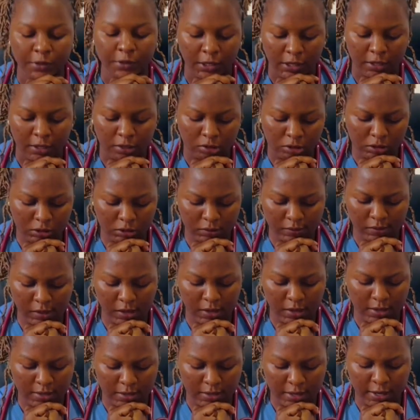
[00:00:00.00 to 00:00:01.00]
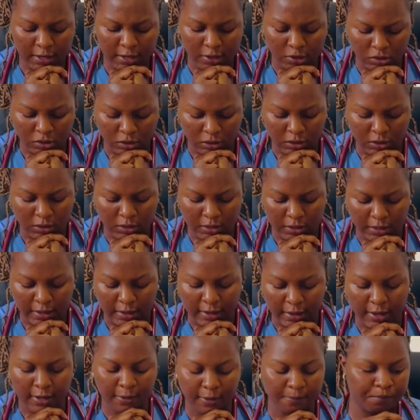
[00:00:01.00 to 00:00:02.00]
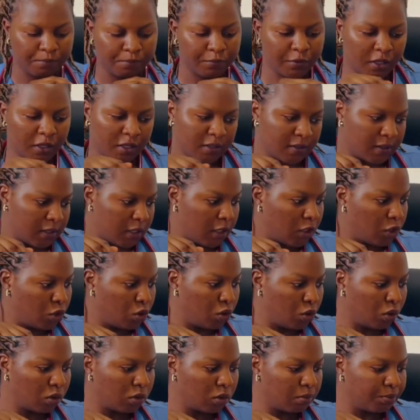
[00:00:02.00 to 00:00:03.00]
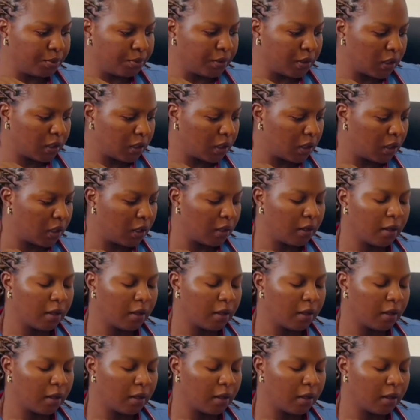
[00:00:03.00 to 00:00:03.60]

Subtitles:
Another thing that you can get is a notebook.